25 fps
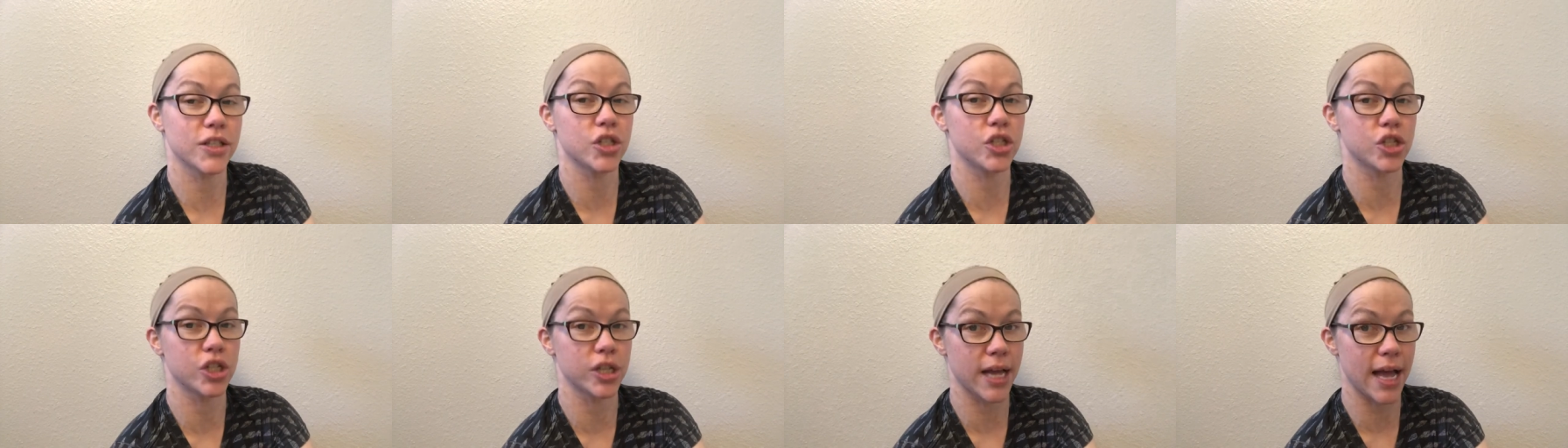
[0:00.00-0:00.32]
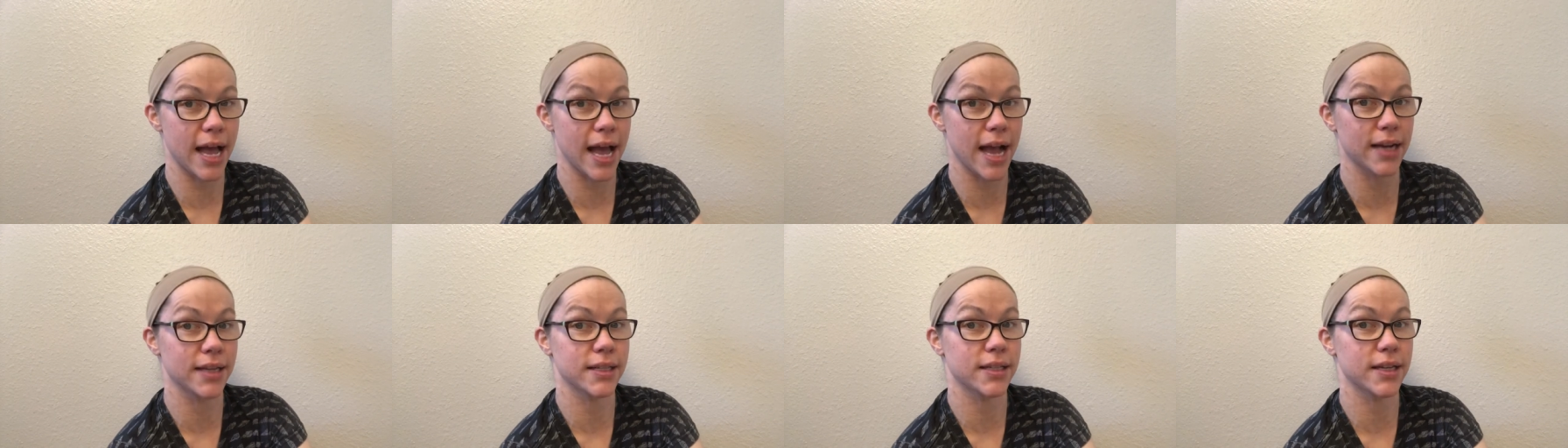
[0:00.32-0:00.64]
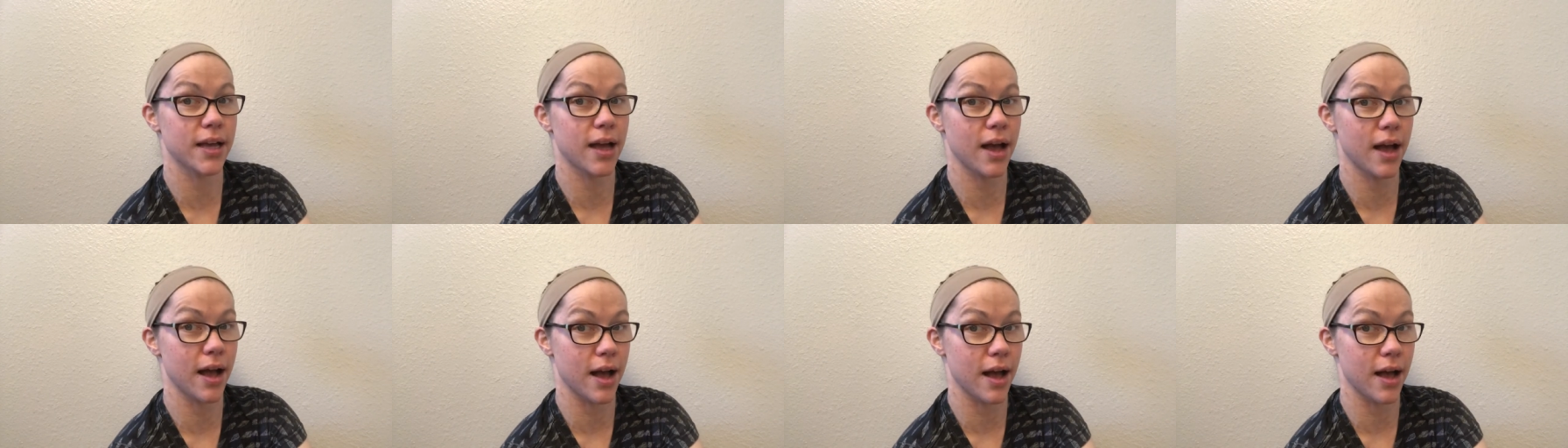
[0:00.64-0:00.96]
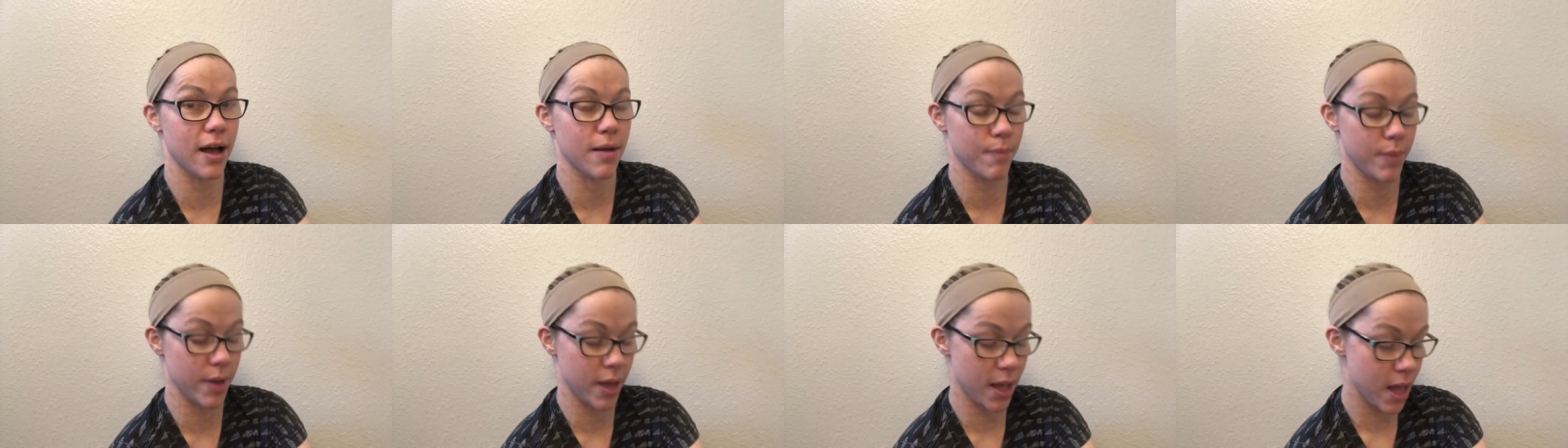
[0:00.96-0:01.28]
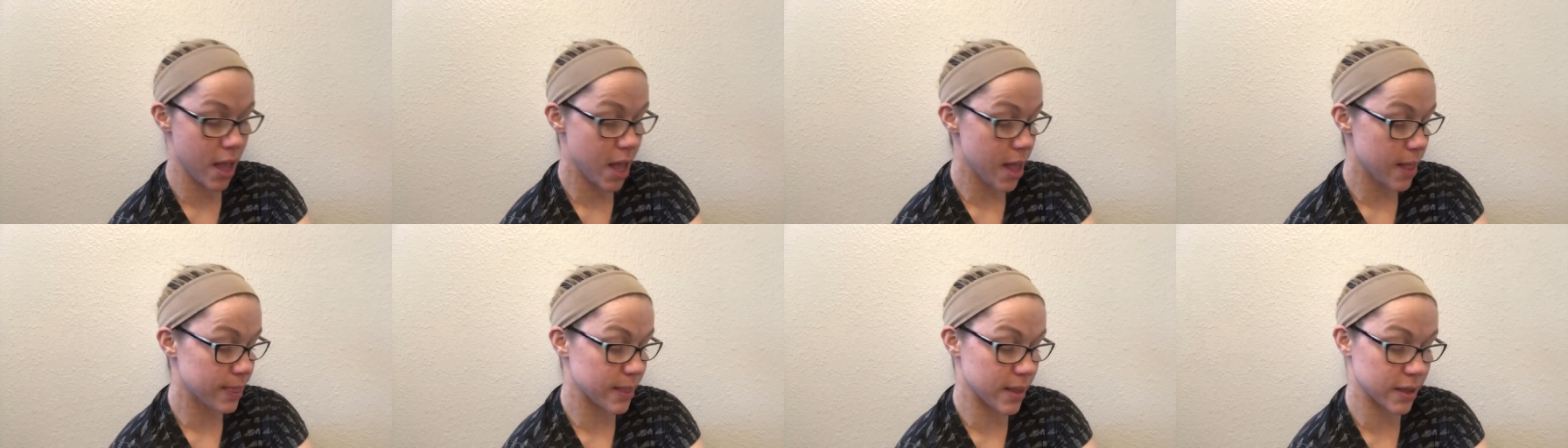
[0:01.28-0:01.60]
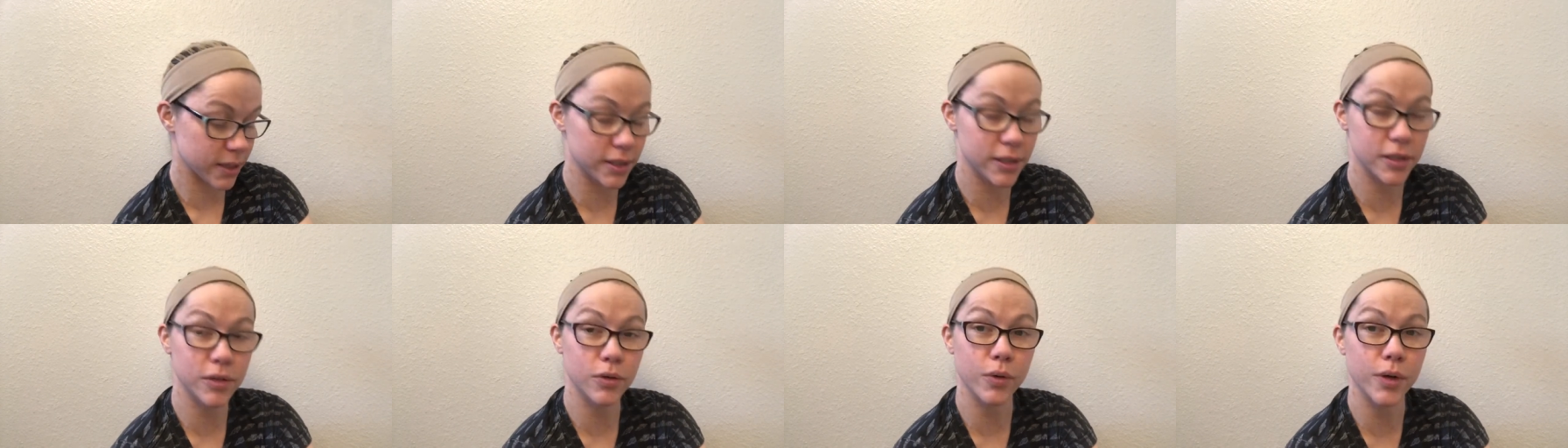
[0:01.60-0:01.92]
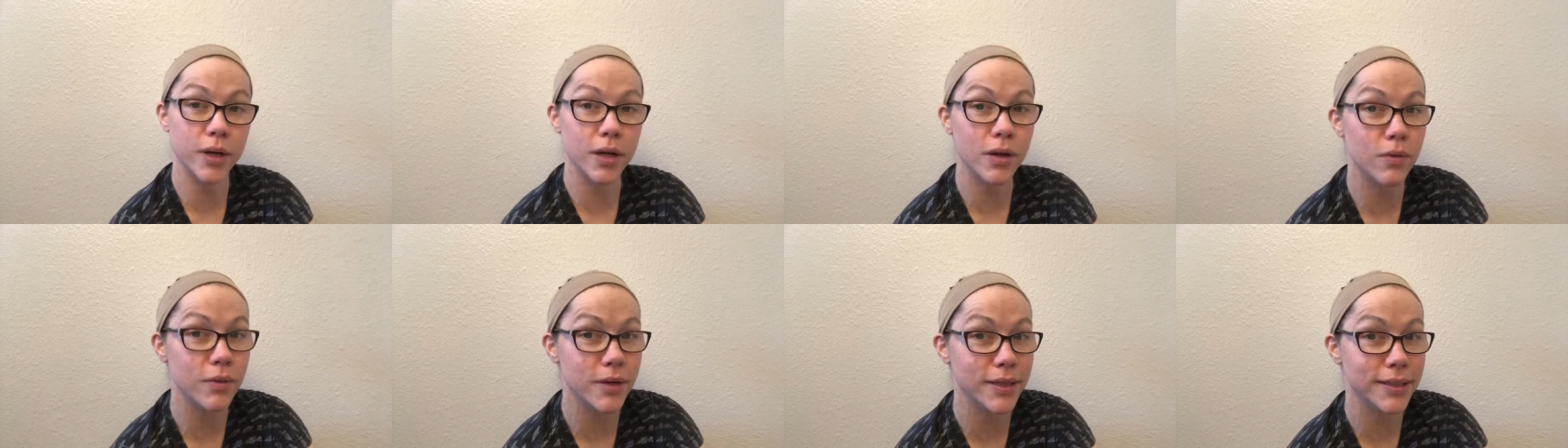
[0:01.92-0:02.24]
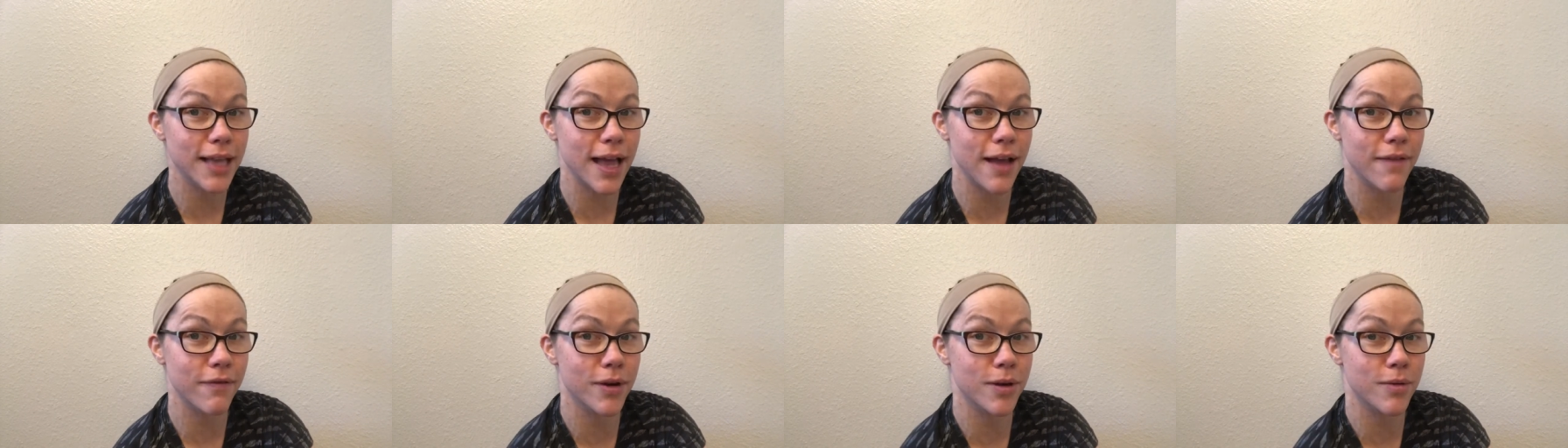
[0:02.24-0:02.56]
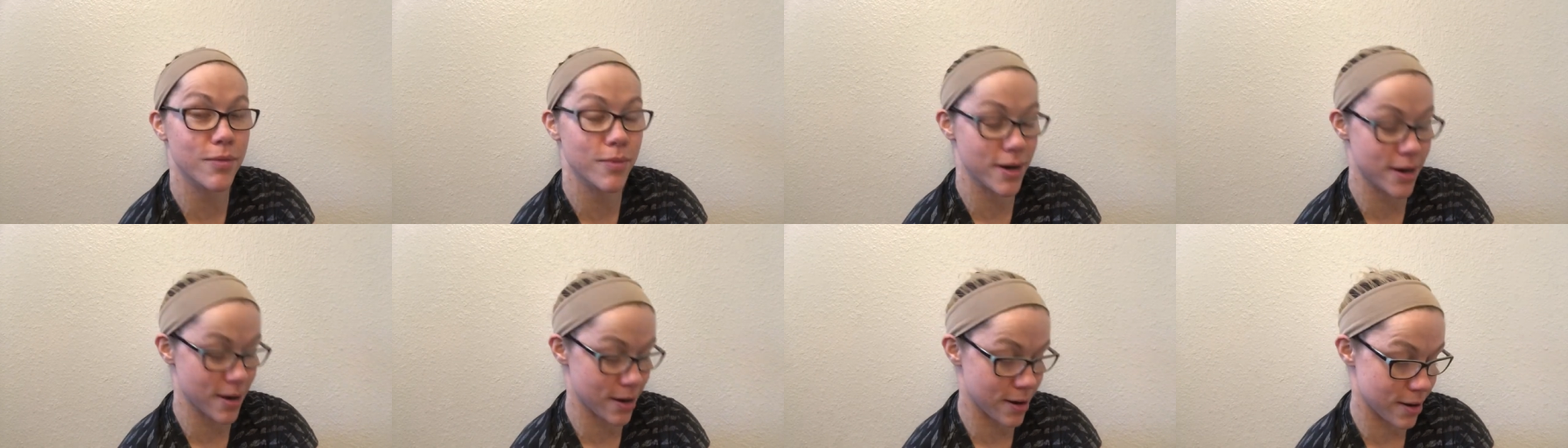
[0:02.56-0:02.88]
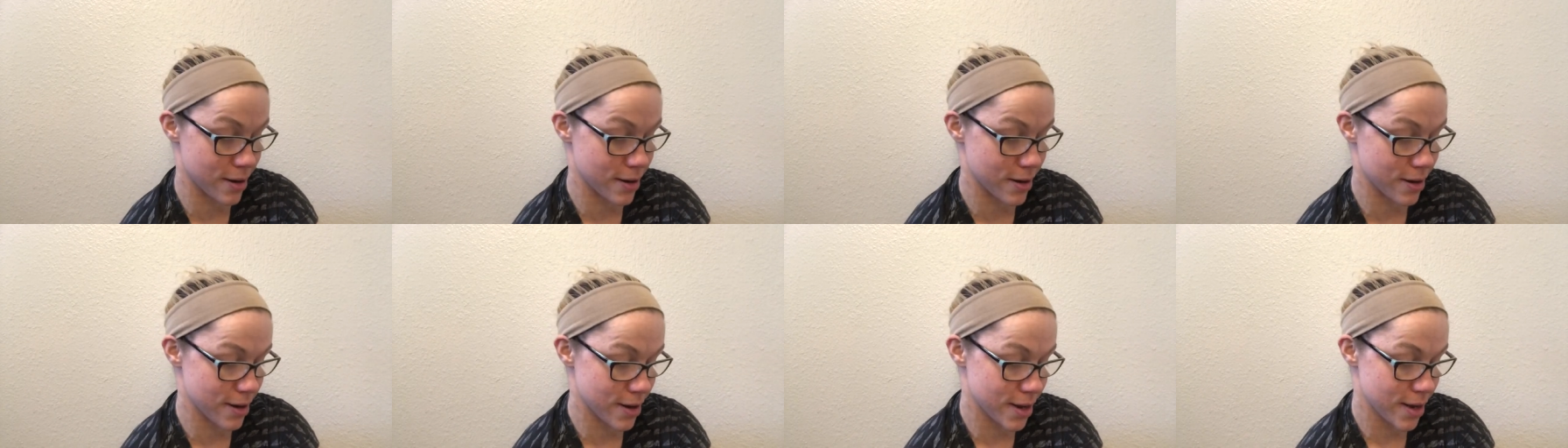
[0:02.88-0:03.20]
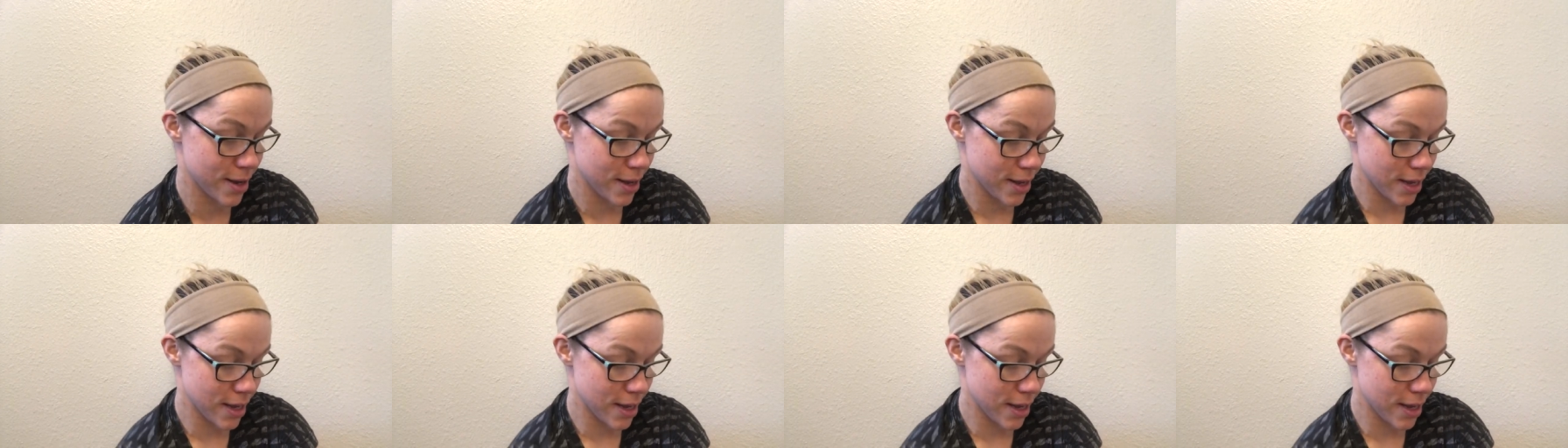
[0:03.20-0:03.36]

jacked up. The soil was everywhere.